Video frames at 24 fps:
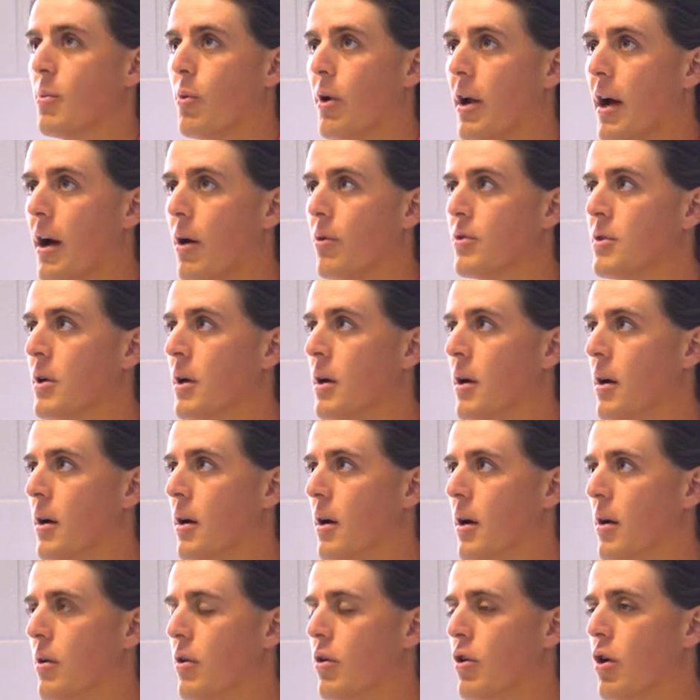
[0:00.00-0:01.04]
someone out,
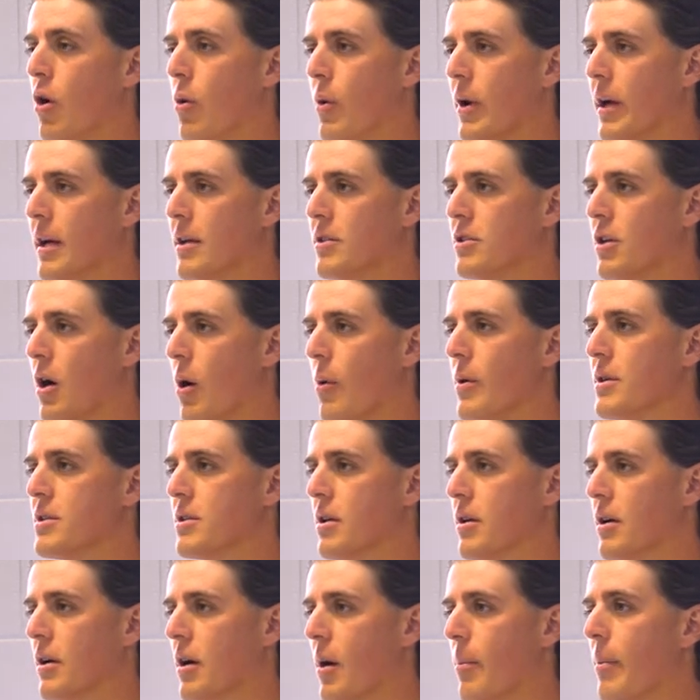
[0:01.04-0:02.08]
uh, knowing it's always
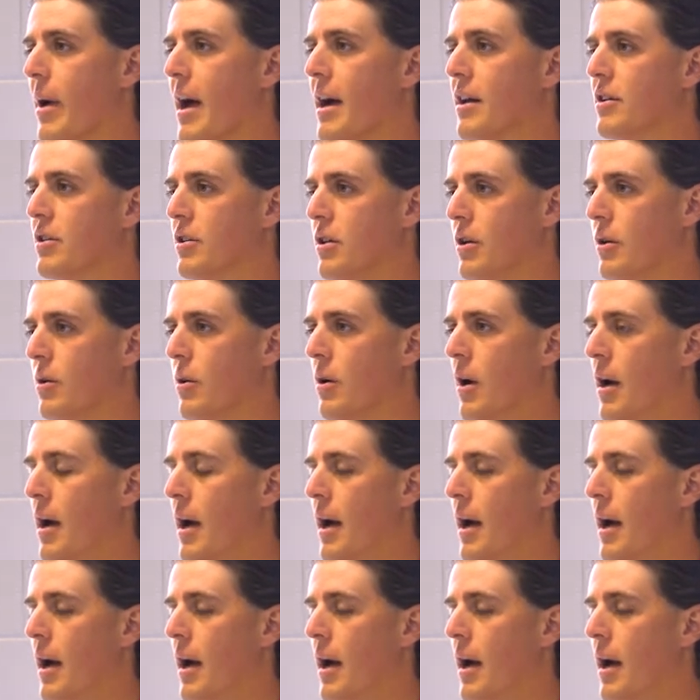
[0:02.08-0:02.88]
gonna come back to you.